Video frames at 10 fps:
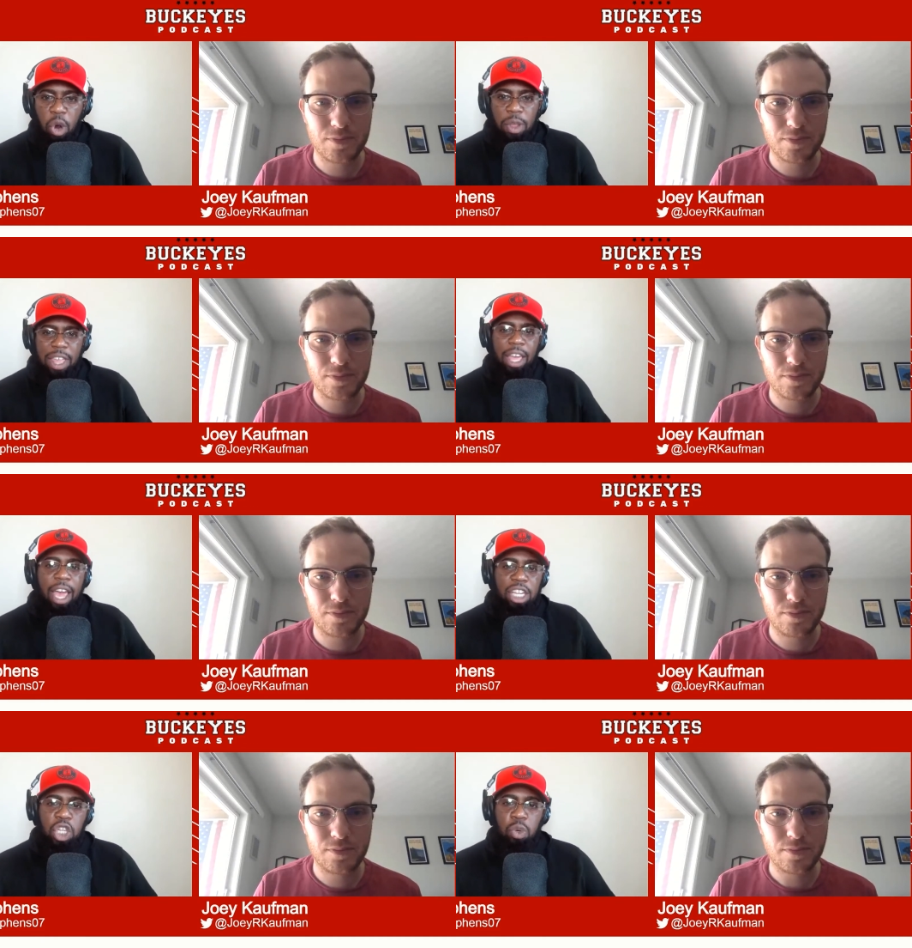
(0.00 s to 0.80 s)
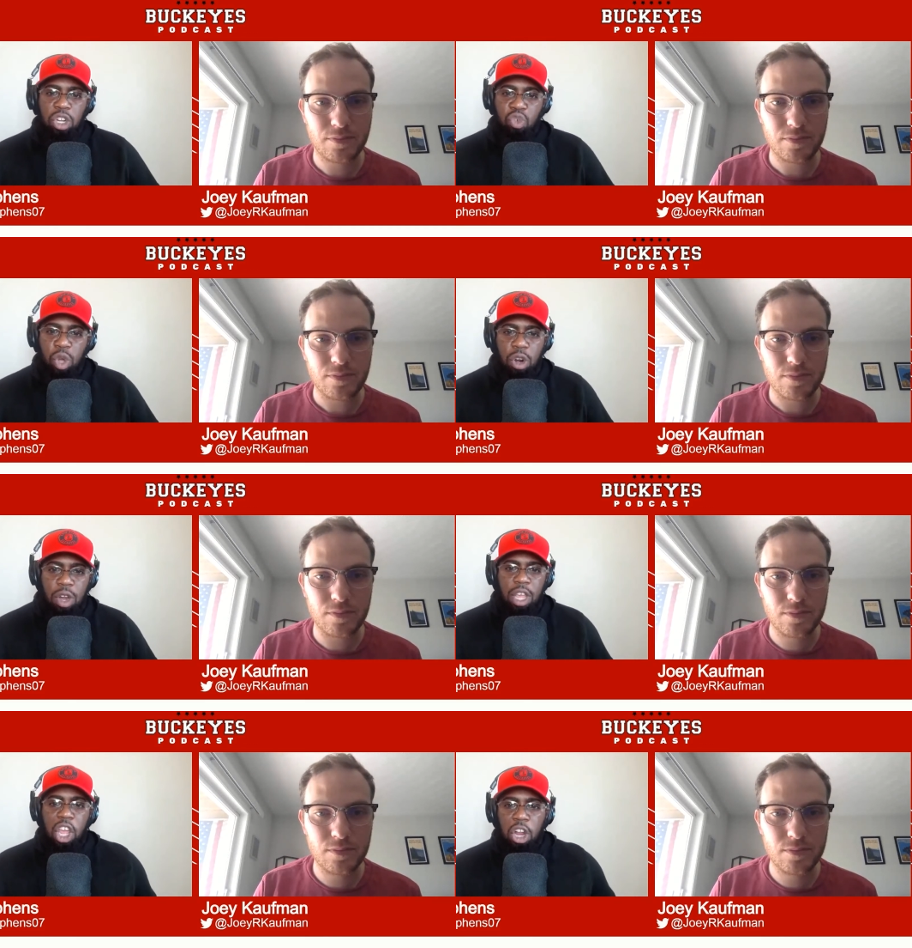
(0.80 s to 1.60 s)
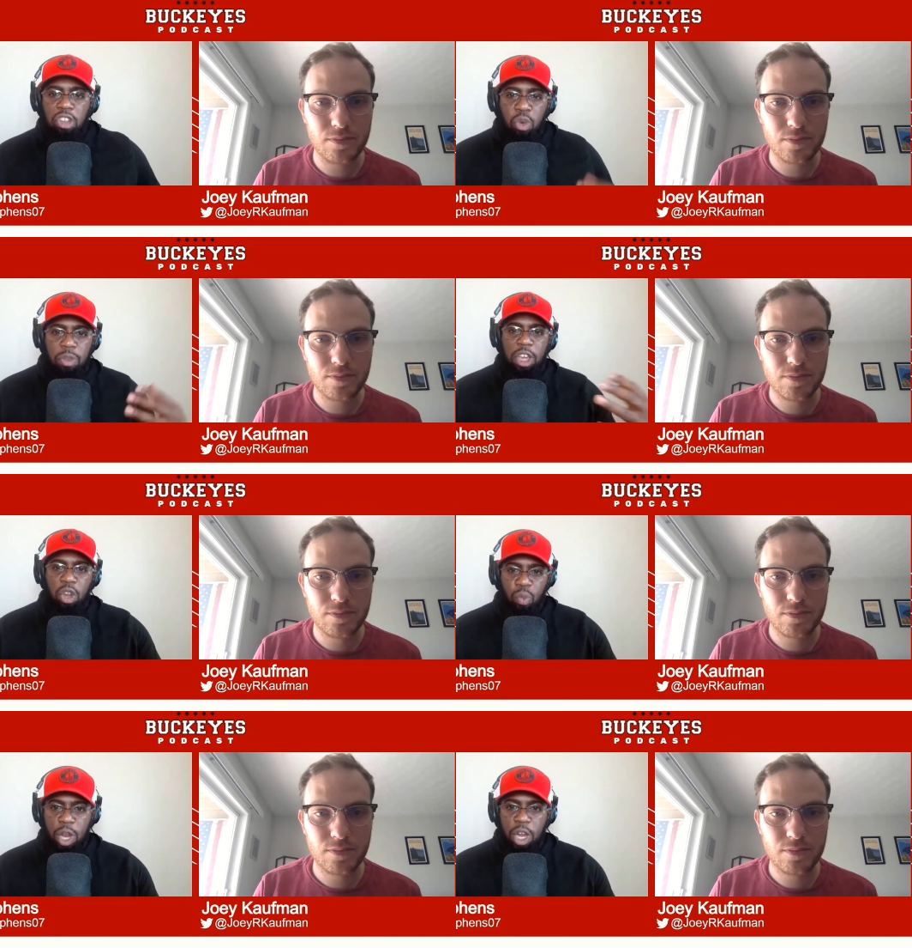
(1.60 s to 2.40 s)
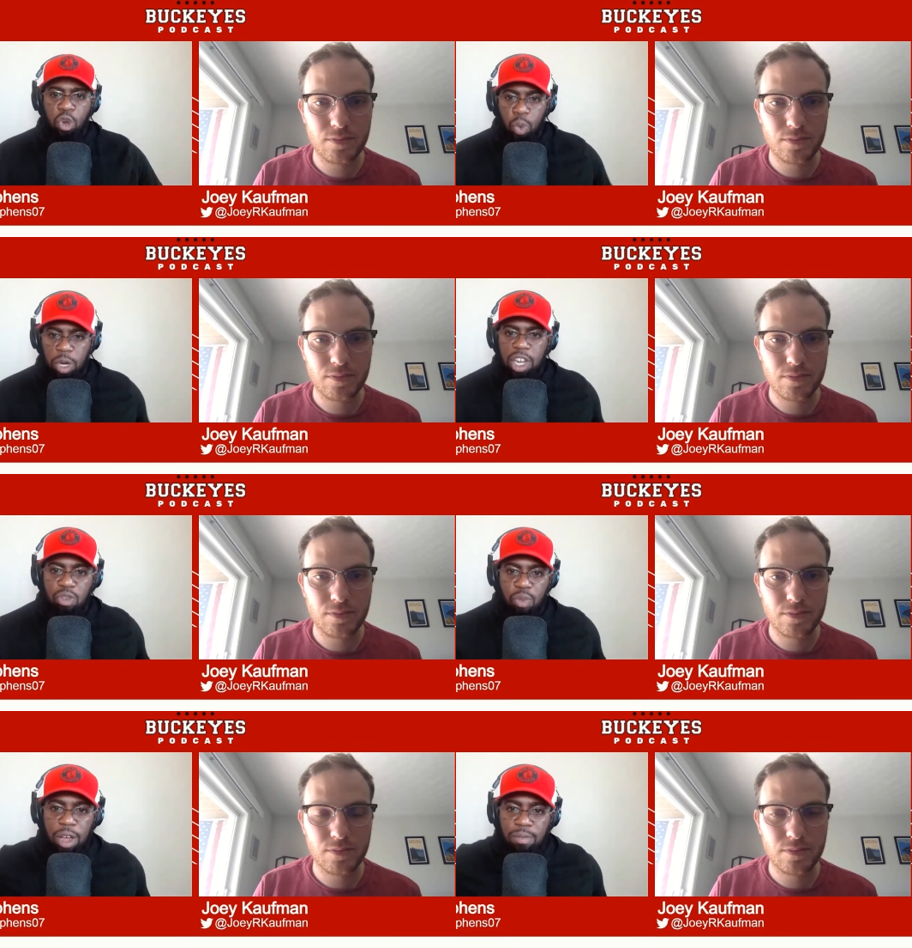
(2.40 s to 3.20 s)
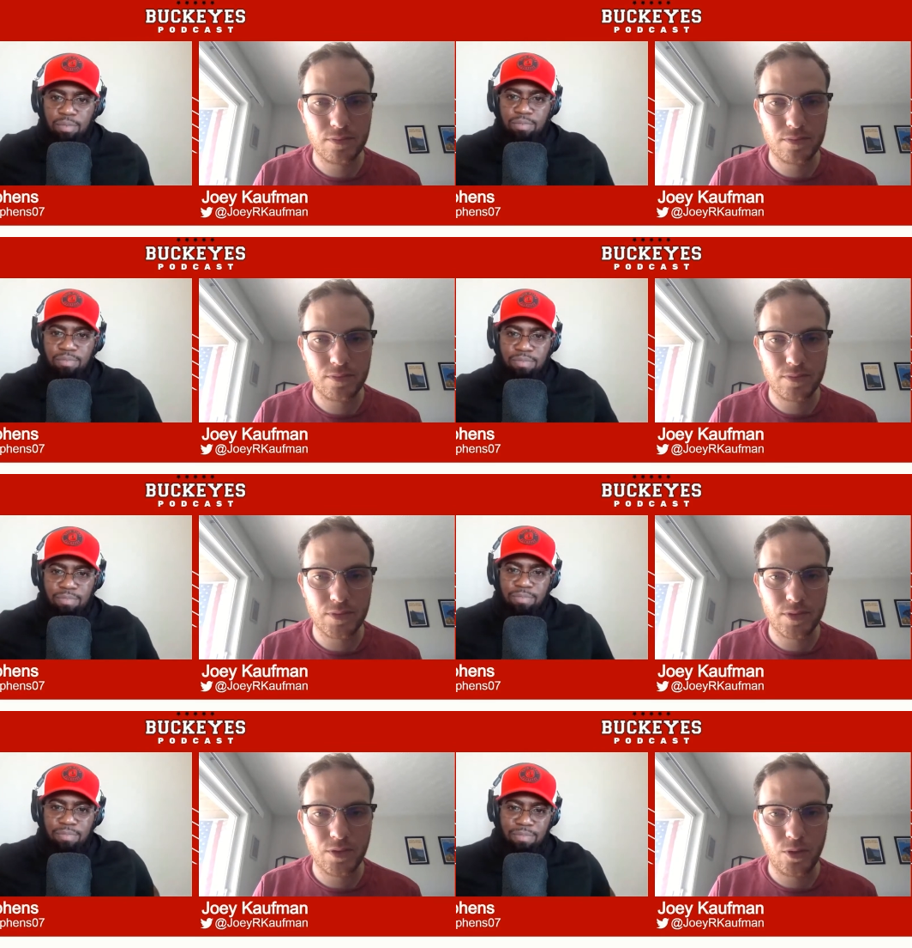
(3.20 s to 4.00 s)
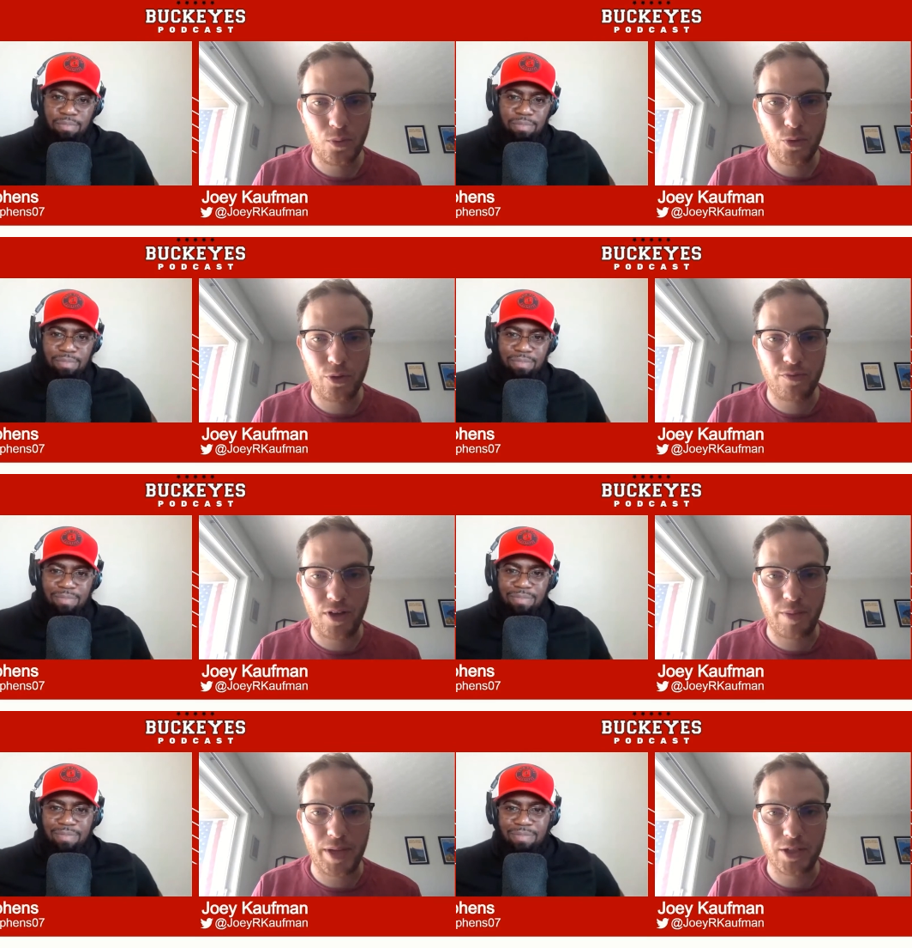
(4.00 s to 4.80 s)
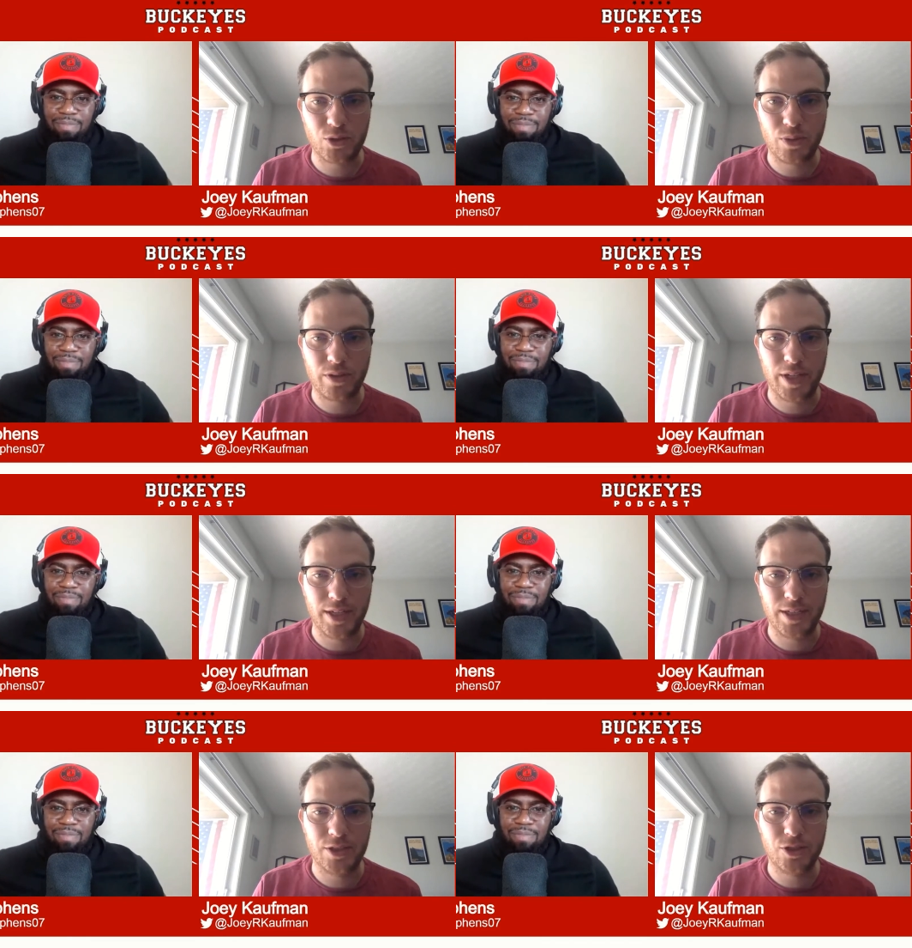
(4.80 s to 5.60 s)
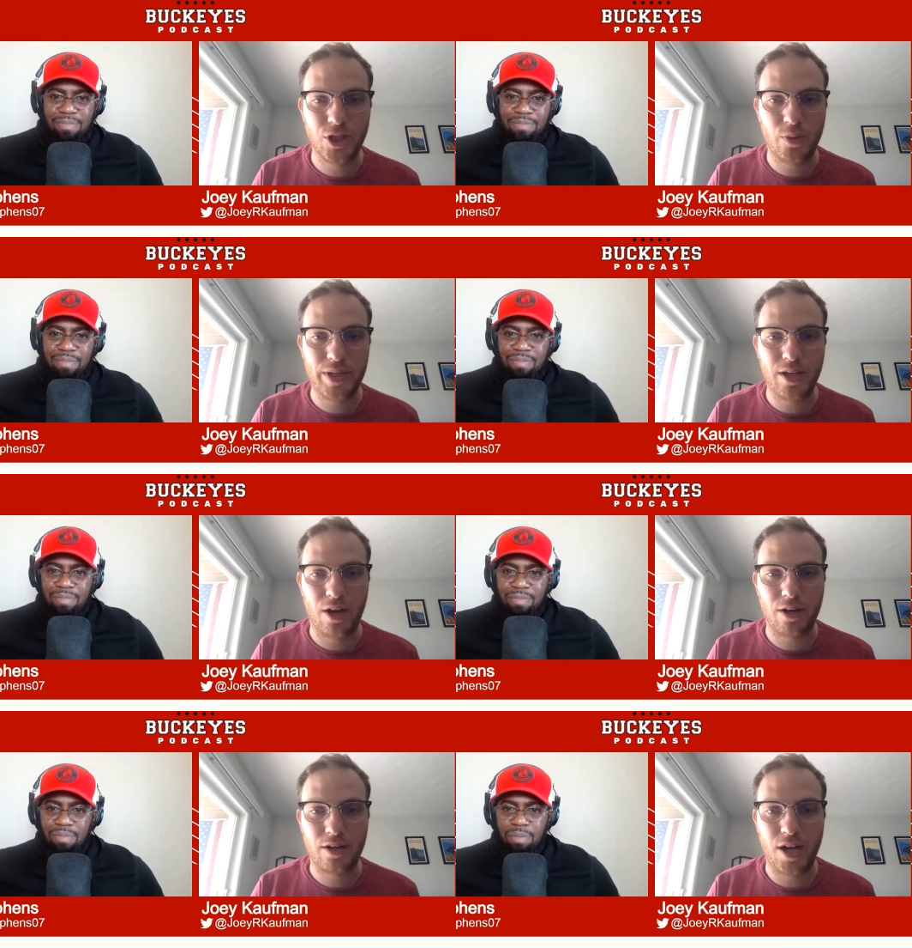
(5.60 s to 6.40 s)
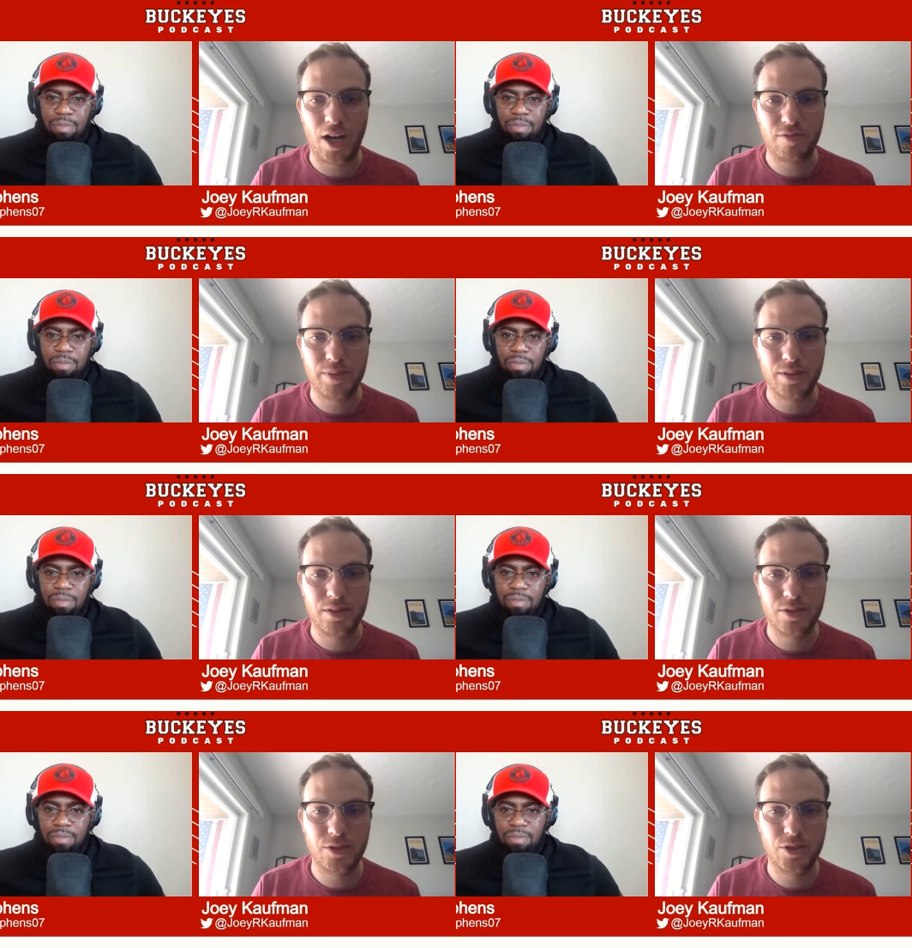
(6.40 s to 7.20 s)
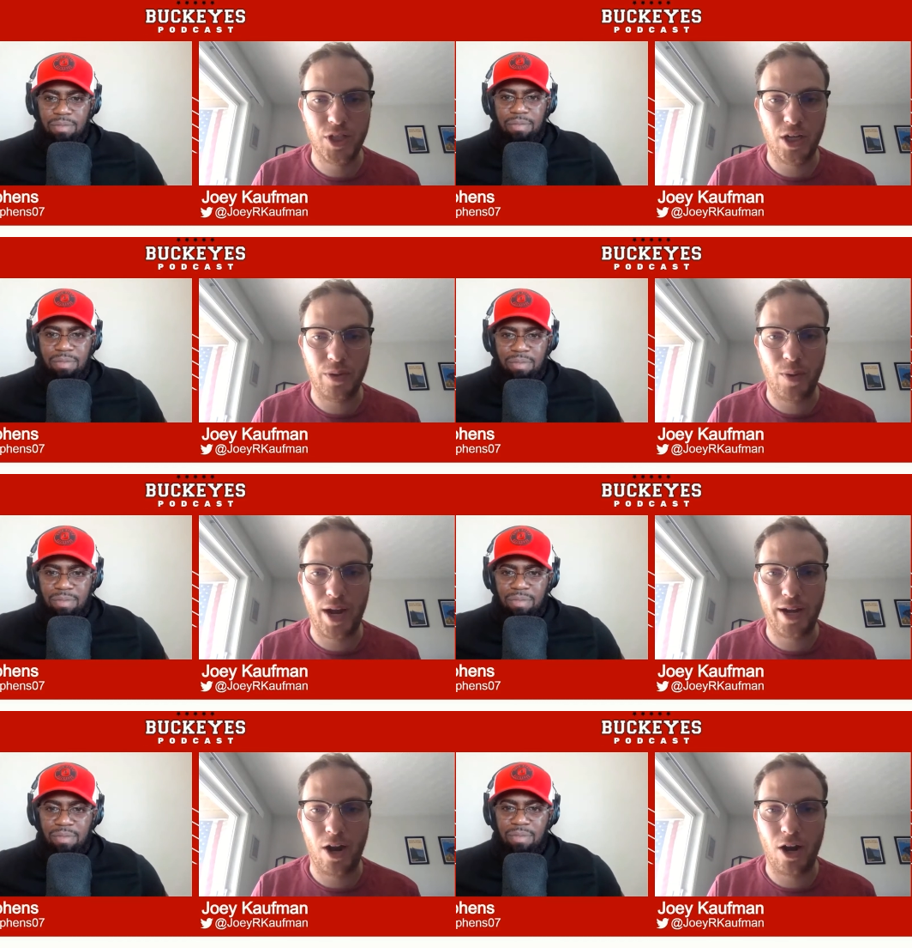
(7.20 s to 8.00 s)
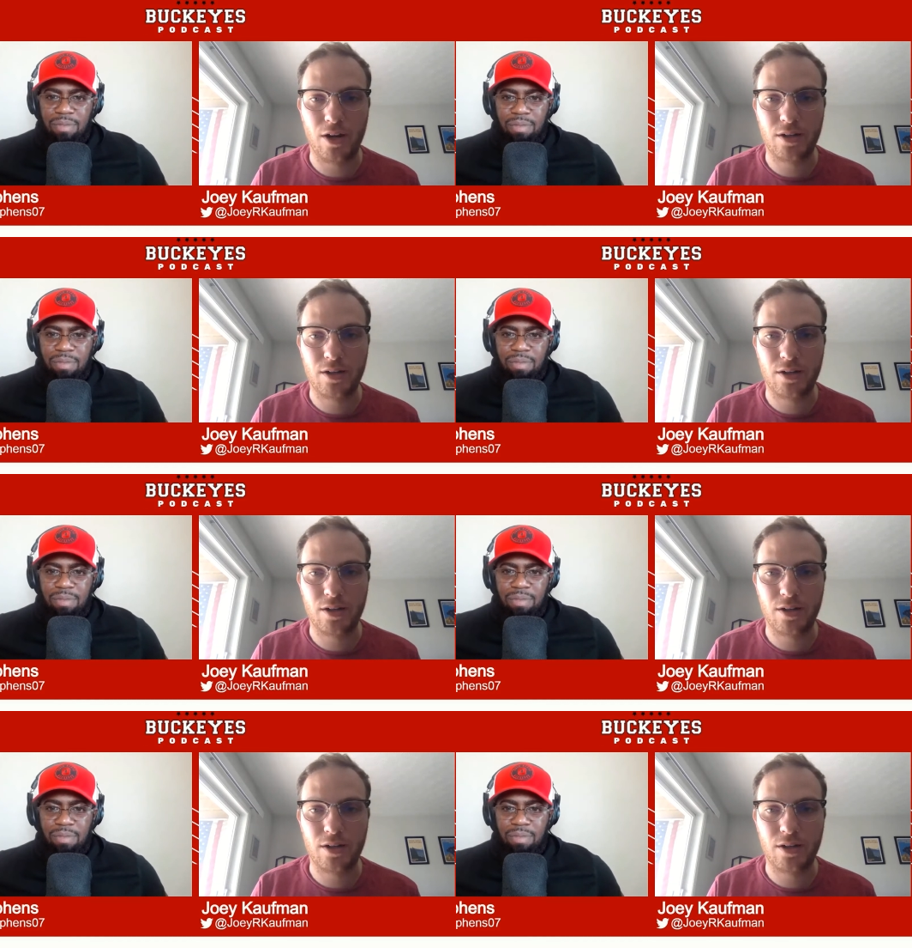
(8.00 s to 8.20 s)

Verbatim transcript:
Speaker 1: where they can catch you on Twitter and also where they can read your work as well.
Speaker 2: Well, you can follow me on Twitter at Joey R. Kaufman, J O E Y R